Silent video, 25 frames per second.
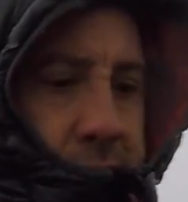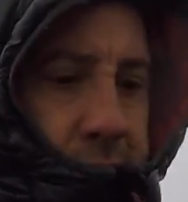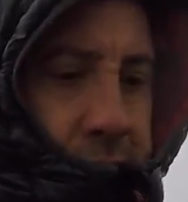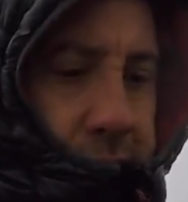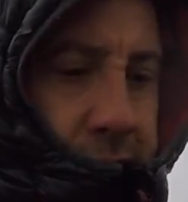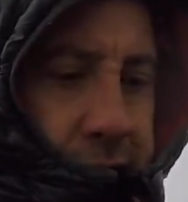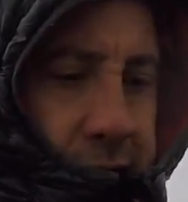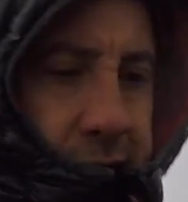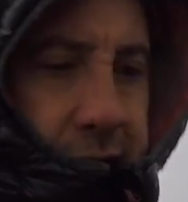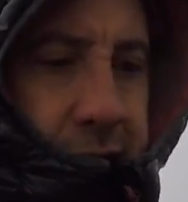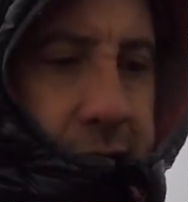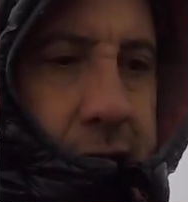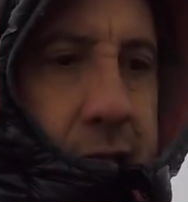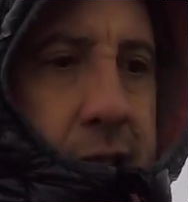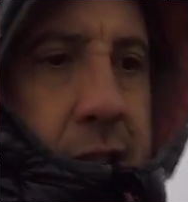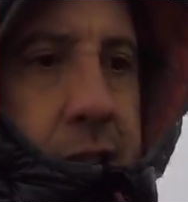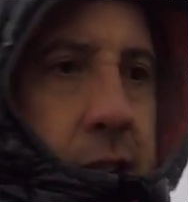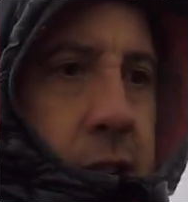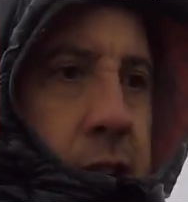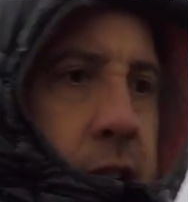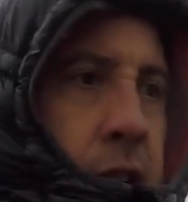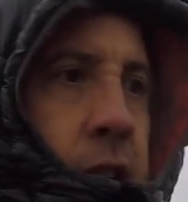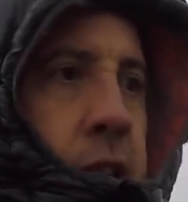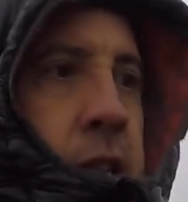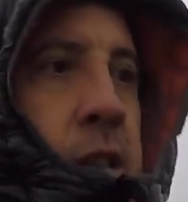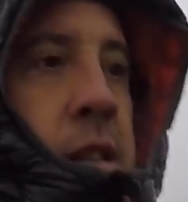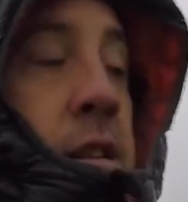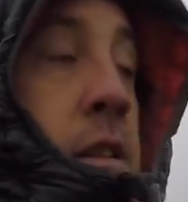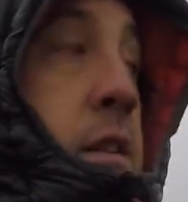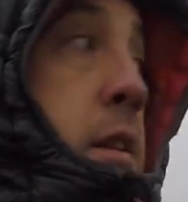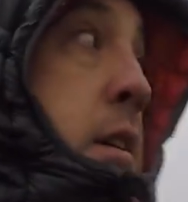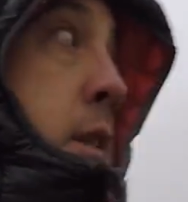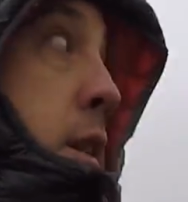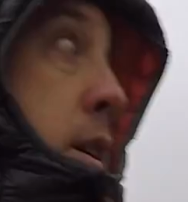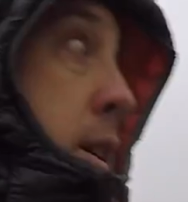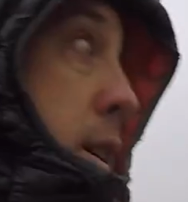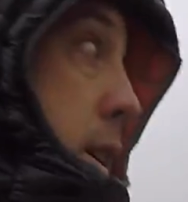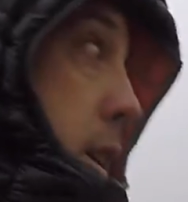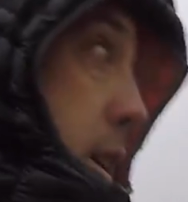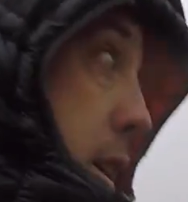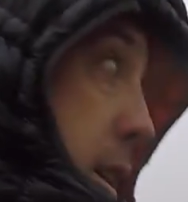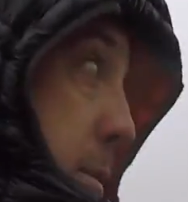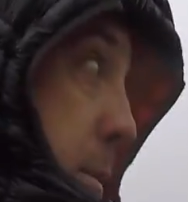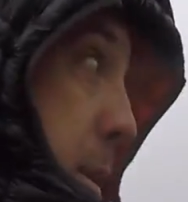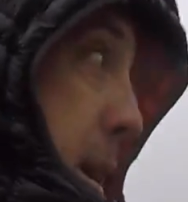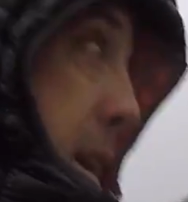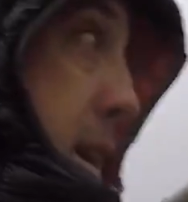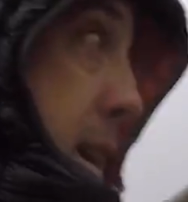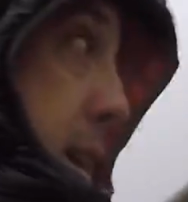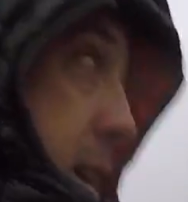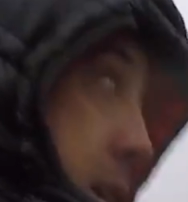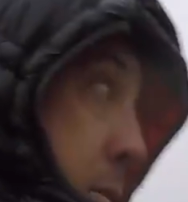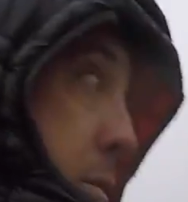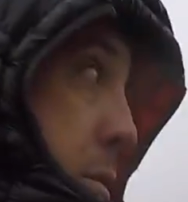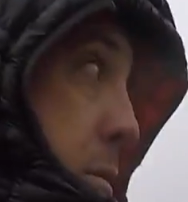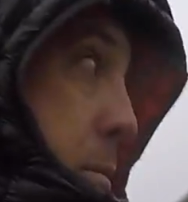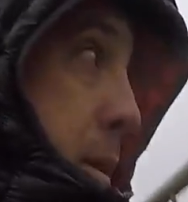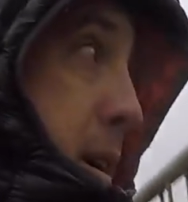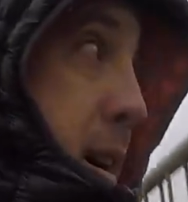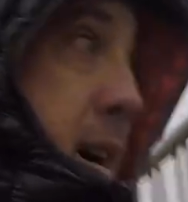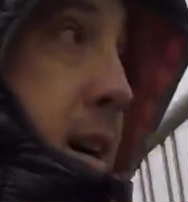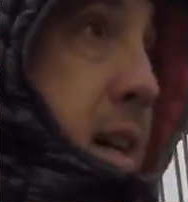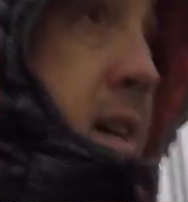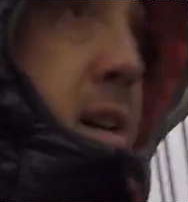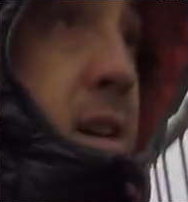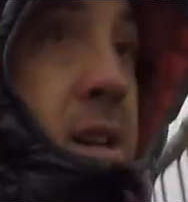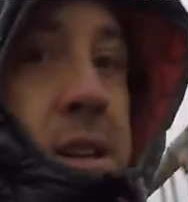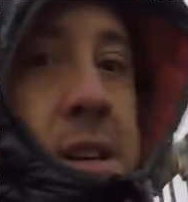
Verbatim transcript: and I'm out here with my